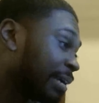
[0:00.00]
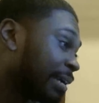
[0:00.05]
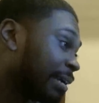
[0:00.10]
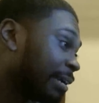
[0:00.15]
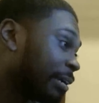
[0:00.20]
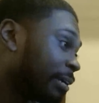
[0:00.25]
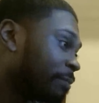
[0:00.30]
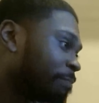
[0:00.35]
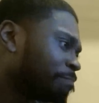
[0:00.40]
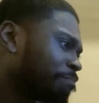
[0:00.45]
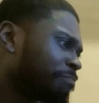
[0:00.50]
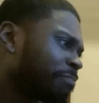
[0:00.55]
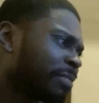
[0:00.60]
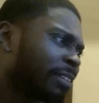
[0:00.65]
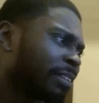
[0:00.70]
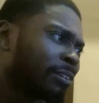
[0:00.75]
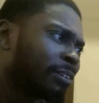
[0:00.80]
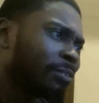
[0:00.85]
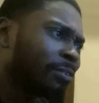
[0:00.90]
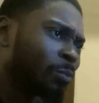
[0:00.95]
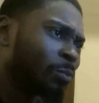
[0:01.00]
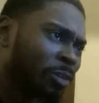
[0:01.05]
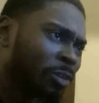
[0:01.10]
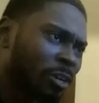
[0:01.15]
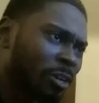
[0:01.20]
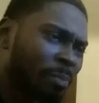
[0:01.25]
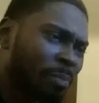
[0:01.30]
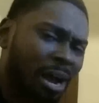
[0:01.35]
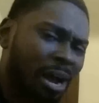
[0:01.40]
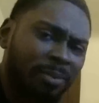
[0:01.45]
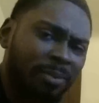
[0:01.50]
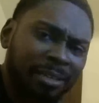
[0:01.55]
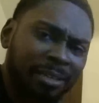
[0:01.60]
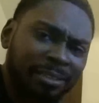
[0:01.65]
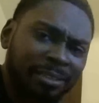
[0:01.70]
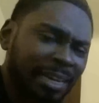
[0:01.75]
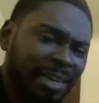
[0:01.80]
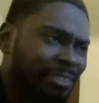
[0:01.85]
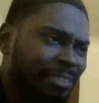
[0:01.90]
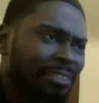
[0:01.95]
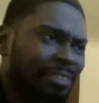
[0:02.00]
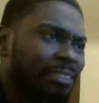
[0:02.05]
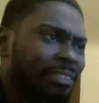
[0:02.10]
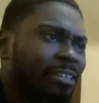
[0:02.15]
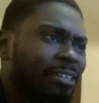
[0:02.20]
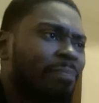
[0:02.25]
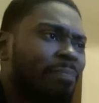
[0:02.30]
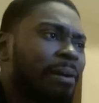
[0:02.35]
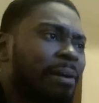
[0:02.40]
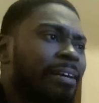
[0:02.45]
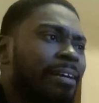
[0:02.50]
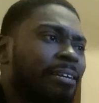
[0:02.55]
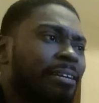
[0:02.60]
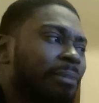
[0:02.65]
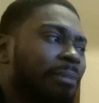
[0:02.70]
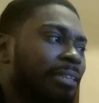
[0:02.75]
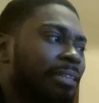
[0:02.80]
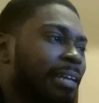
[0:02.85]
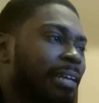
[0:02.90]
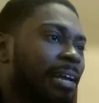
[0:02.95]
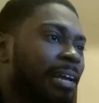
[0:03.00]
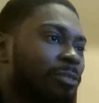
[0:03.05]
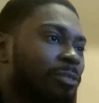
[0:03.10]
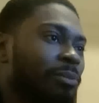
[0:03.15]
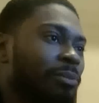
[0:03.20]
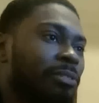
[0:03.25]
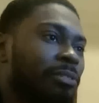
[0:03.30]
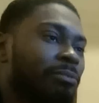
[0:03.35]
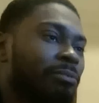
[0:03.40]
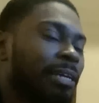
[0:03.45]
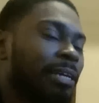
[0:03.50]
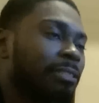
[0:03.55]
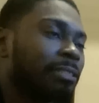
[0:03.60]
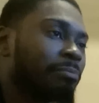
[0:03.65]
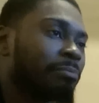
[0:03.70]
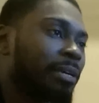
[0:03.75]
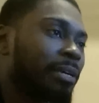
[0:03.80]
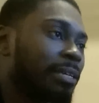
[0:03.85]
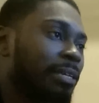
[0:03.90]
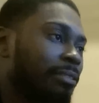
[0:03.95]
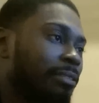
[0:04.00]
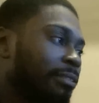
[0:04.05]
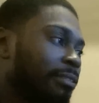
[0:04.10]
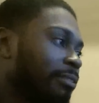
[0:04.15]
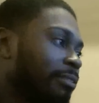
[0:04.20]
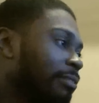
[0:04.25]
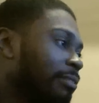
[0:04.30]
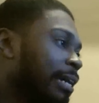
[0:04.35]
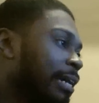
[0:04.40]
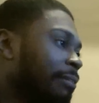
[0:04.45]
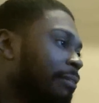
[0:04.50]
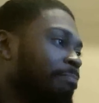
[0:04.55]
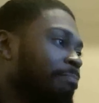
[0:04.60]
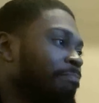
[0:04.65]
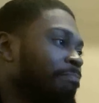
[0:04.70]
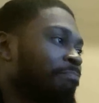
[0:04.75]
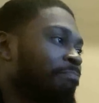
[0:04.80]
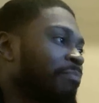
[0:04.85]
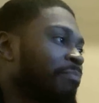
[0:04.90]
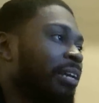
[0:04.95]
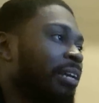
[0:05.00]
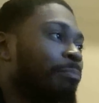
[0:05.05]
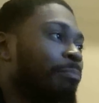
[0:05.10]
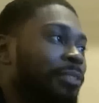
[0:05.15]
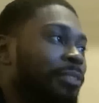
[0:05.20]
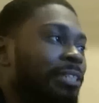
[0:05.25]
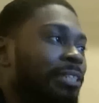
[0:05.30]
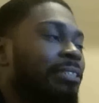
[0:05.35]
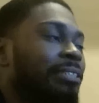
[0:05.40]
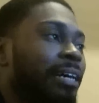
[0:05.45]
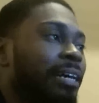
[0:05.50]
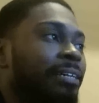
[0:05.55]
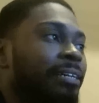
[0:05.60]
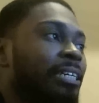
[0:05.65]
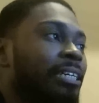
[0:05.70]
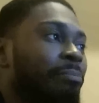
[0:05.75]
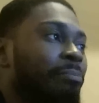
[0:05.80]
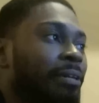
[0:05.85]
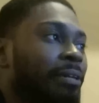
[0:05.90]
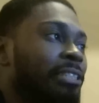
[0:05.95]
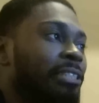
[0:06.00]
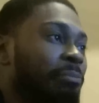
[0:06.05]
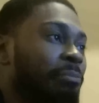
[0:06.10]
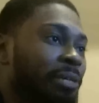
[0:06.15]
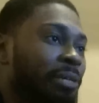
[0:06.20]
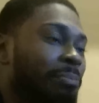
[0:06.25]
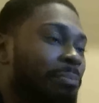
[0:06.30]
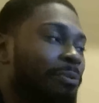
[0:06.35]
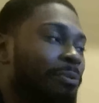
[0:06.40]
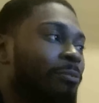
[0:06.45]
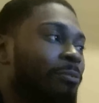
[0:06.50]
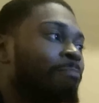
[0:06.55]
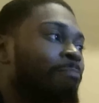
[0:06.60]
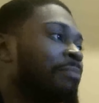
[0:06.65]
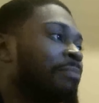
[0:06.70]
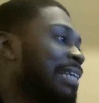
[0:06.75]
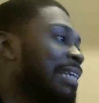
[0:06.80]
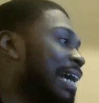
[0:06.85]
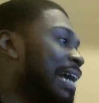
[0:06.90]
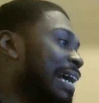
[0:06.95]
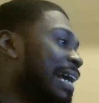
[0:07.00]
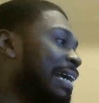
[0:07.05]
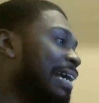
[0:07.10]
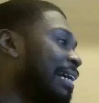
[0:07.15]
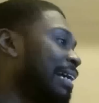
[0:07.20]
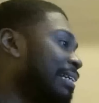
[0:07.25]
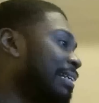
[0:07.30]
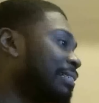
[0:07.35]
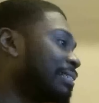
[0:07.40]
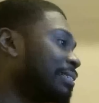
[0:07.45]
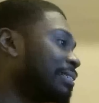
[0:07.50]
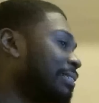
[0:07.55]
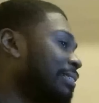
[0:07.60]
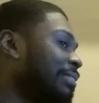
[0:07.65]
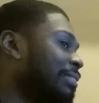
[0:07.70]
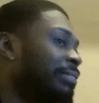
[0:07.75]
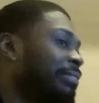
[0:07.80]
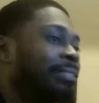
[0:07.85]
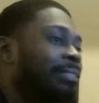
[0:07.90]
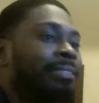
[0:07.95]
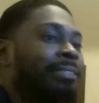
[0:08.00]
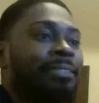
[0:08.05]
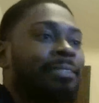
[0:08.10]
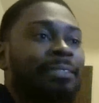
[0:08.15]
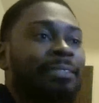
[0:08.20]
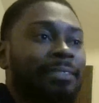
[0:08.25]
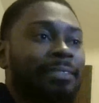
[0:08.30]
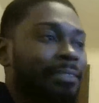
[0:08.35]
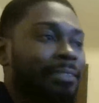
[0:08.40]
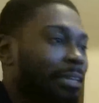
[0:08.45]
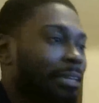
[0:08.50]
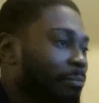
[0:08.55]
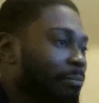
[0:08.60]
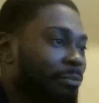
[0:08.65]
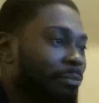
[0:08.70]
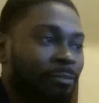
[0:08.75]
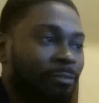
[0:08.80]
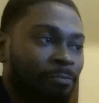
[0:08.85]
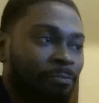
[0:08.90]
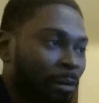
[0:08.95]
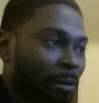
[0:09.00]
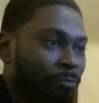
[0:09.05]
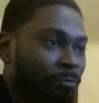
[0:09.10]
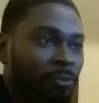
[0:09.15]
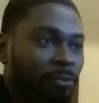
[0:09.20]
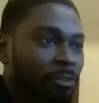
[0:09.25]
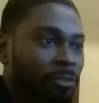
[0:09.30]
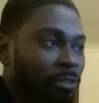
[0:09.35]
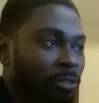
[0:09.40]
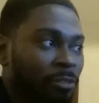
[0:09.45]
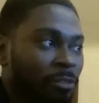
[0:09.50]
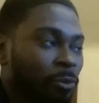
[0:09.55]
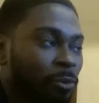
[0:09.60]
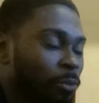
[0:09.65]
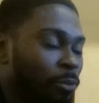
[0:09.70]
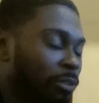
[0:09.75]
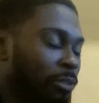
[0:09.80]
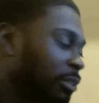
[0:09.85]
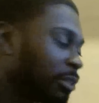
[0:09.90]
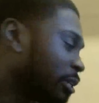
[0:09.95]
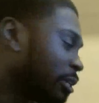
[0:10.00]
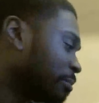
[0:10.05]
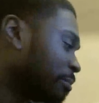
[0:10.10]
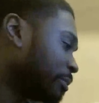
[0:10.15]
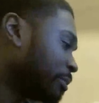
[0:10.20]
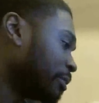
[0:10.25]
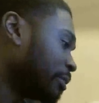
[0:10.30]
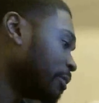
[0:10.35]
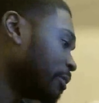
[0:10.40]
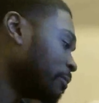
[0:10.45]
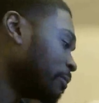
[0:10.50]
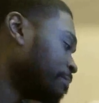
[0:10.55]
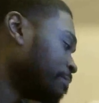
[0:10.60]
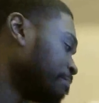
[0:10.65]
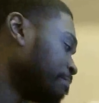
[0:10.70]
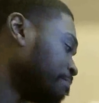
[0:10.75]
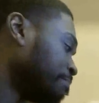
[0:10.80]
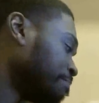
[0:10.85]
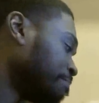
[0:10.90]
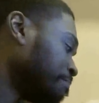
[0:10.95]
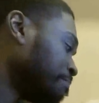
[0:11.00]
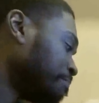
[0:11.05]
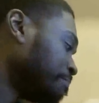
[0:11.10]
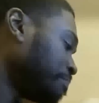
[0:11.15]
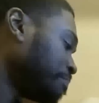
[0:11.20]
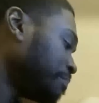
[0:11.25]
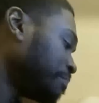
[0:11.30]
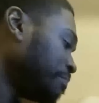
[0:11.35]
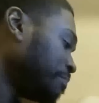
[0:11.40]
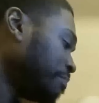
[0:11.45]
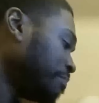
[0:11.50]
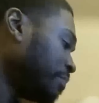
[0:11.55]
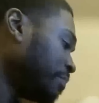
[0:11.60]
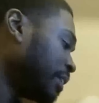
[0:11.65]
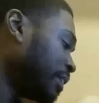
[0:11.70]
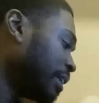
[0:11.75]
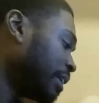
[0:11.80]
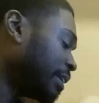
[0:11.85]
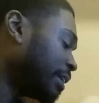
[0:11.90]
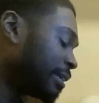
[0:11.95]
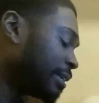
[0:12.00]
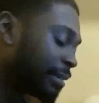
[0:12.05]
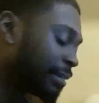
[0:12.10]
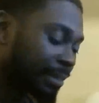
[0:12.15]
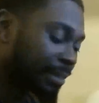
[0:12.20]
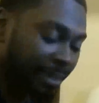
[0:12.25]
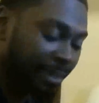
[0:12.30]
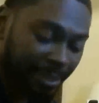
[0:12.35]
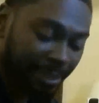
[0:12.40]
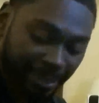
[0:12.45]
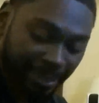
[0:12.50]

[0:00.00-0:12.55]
And Will Power. I think I just heard about him like last week too. That's amazing. Like, I'm just not hearing about these people ass uh, right before the roast comes. So, uh,